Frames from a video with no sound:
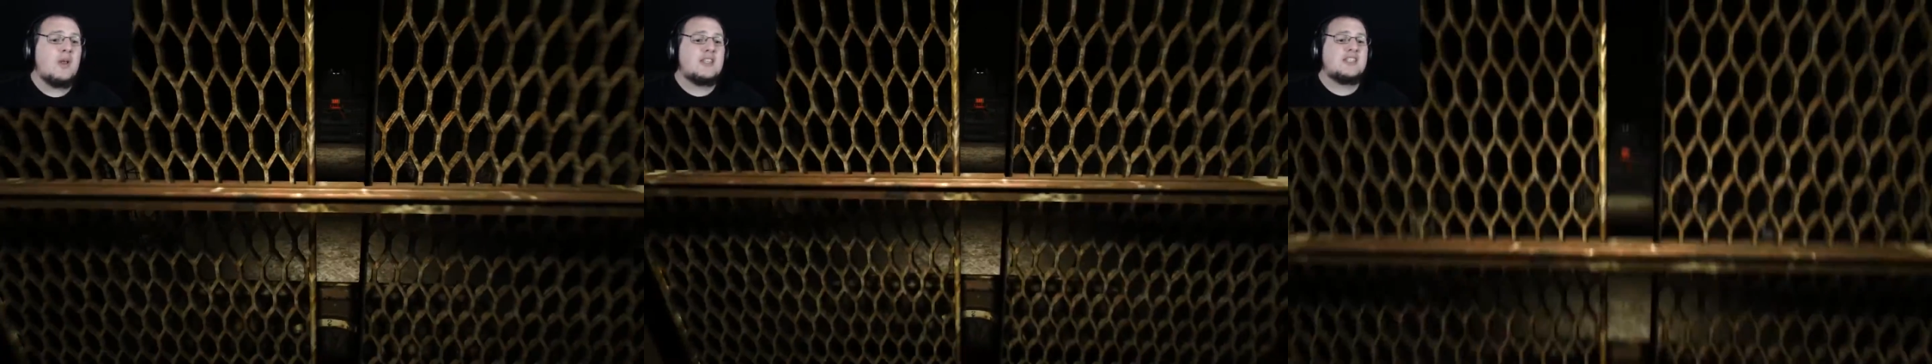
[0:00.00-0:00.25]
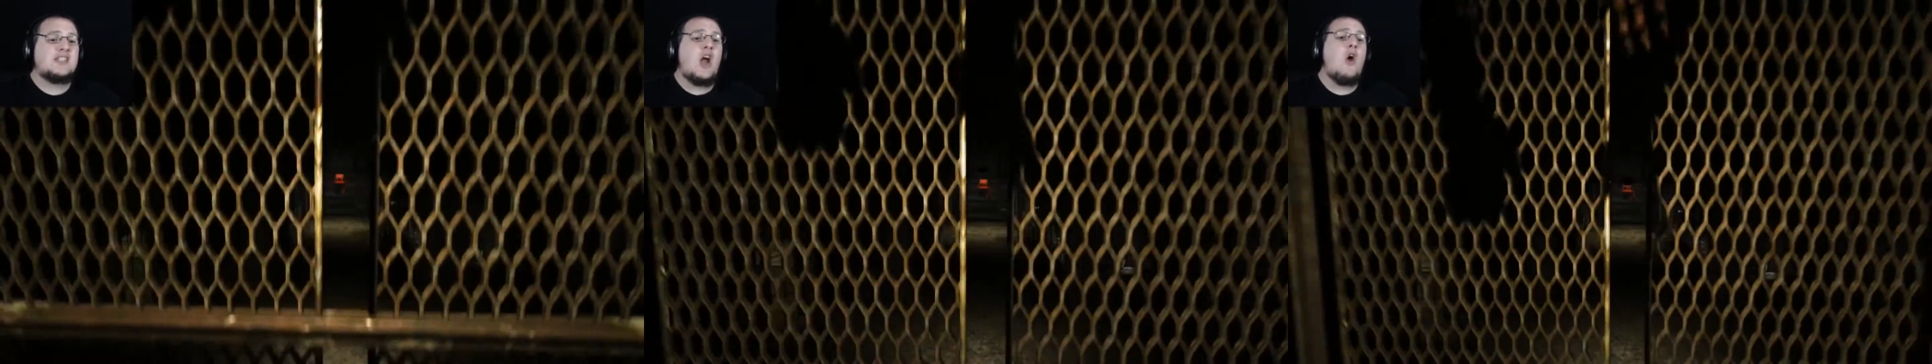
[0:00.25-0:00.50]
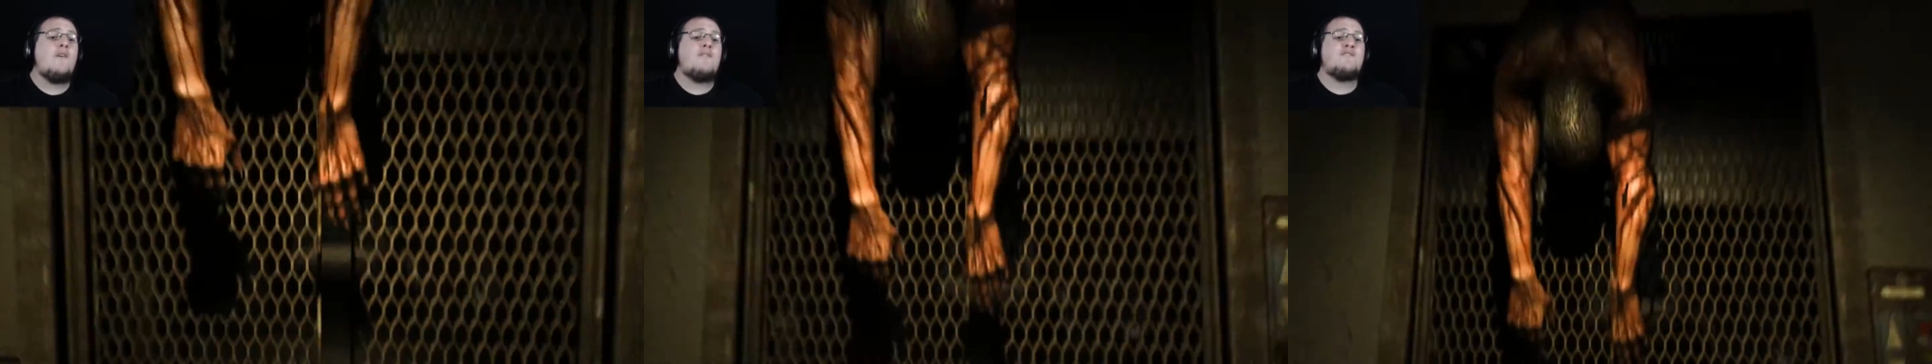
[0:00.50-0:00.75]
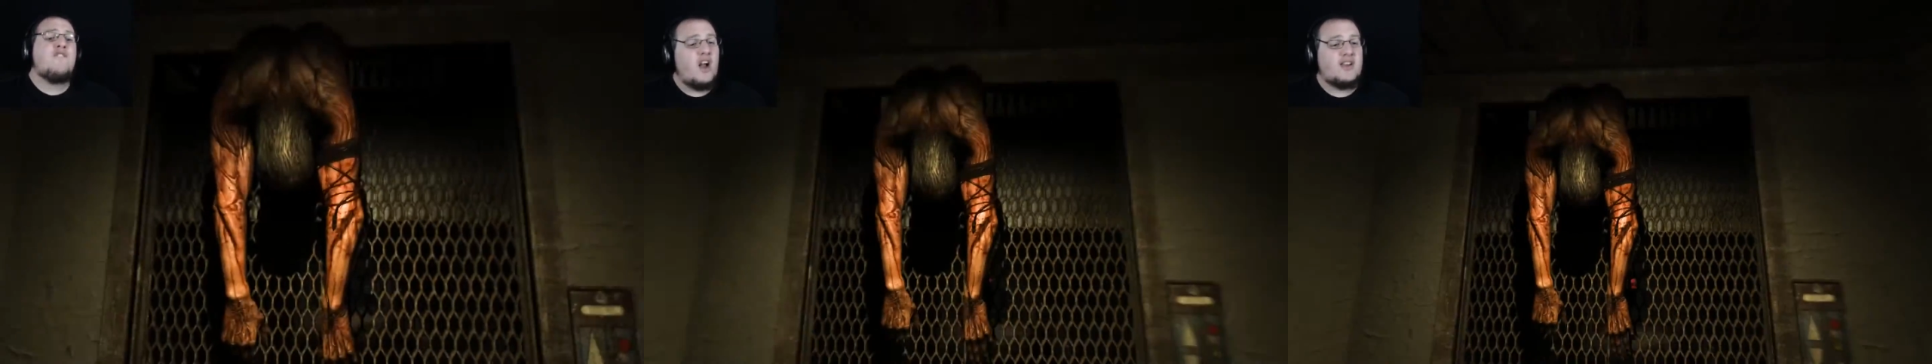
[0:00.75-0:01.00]
We're so
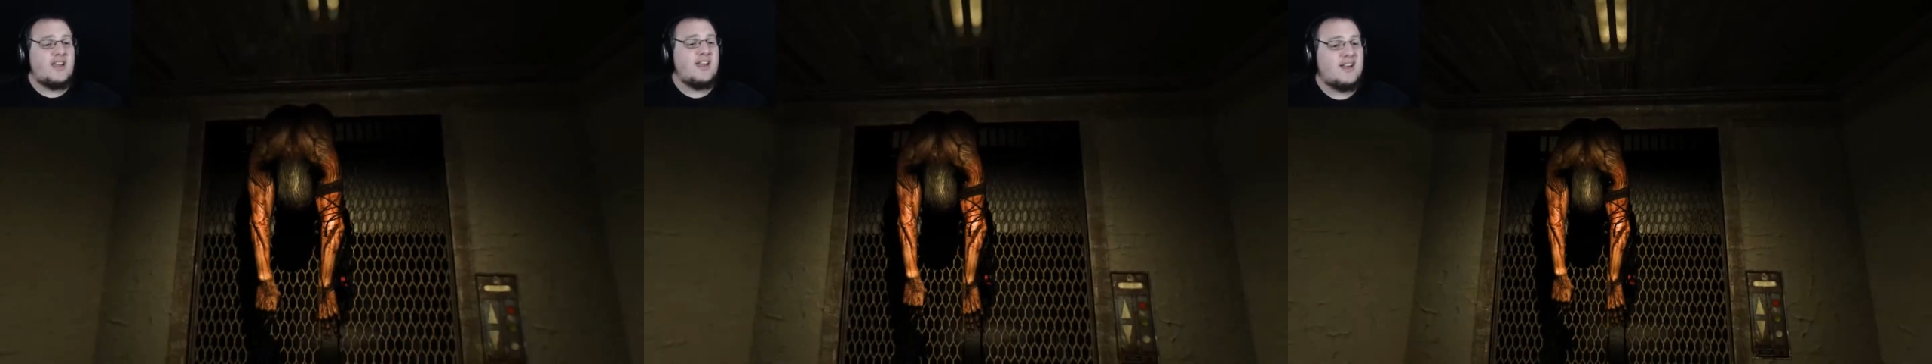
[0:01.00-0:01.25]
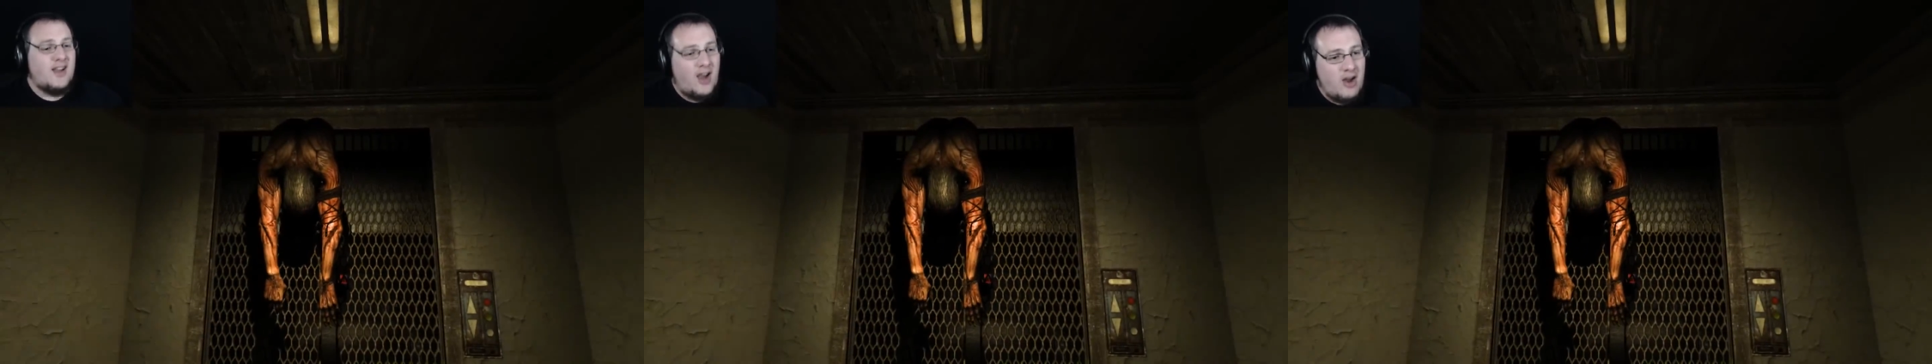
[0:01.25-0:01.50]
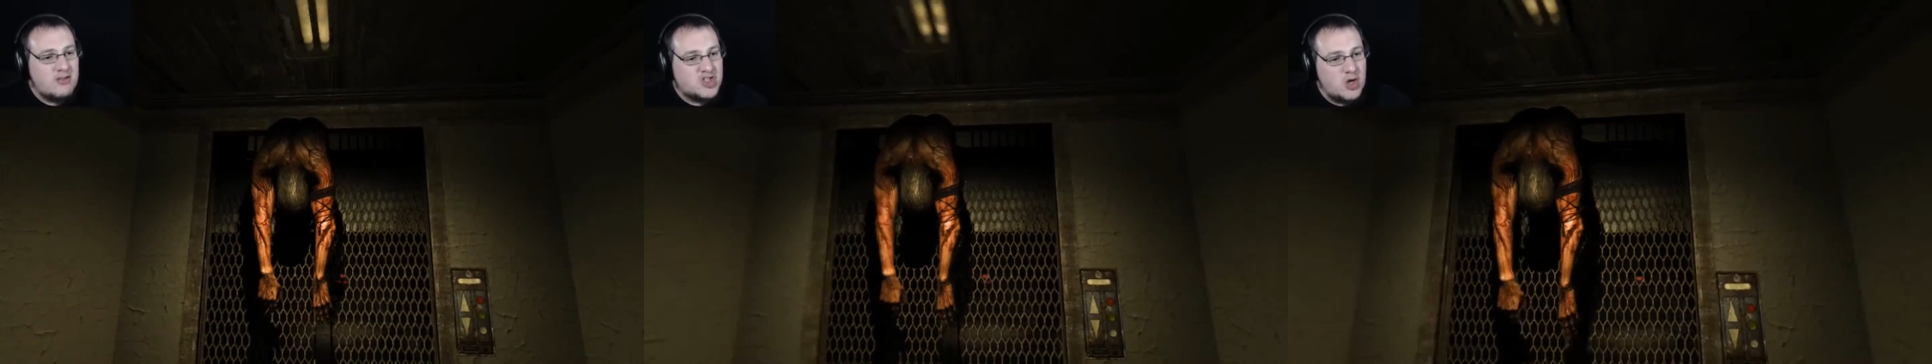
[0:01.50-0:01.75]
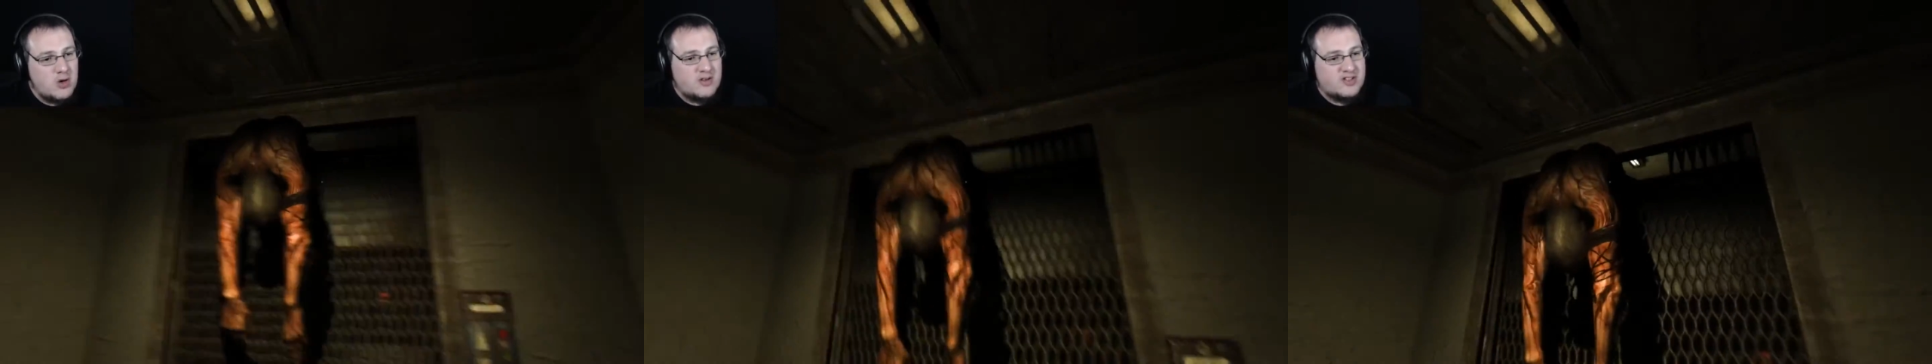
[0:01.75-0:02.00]
fucking close,
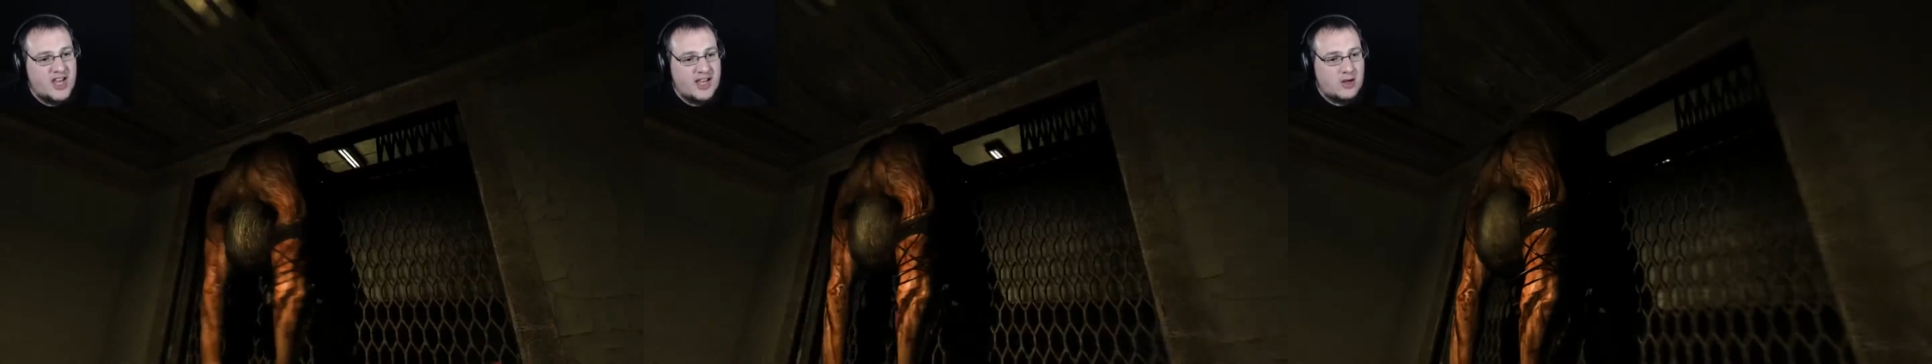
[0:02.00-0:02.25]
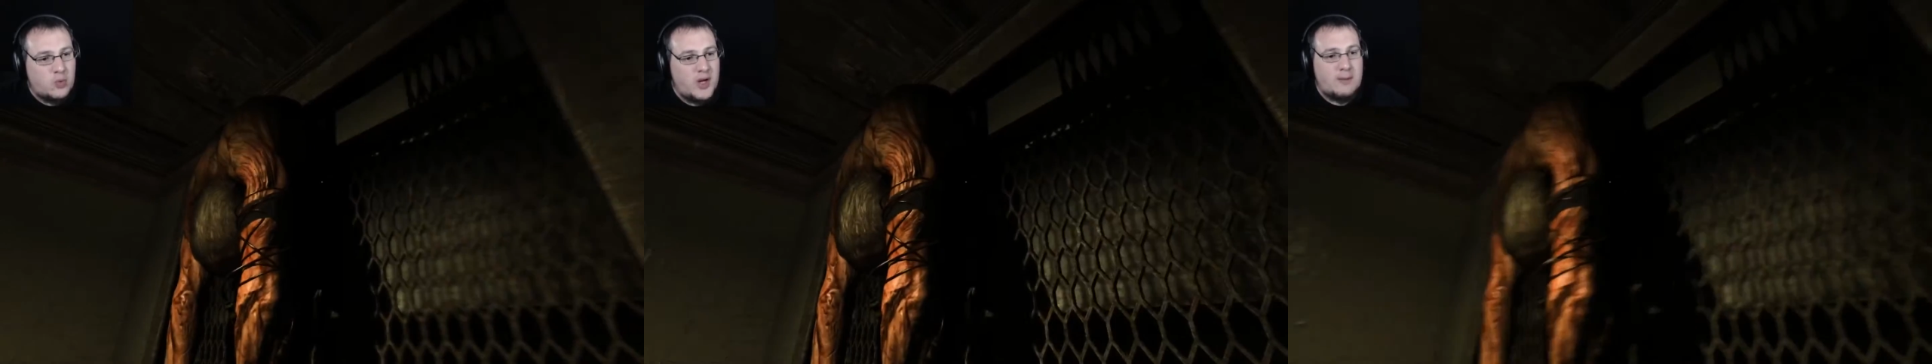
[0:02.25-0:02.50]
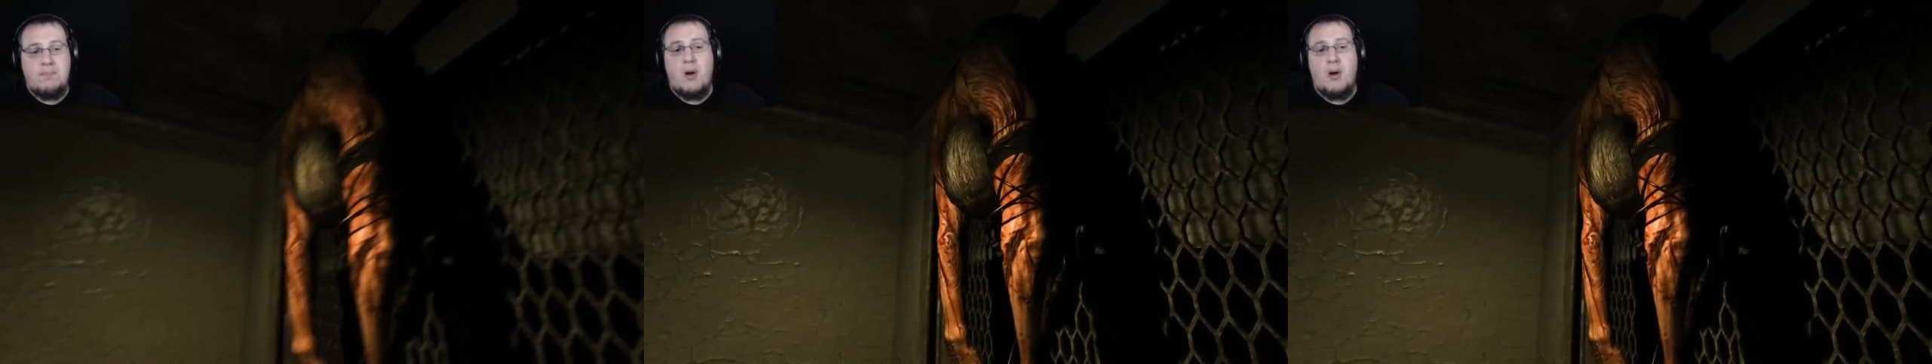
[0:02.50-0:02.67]
you dickweed.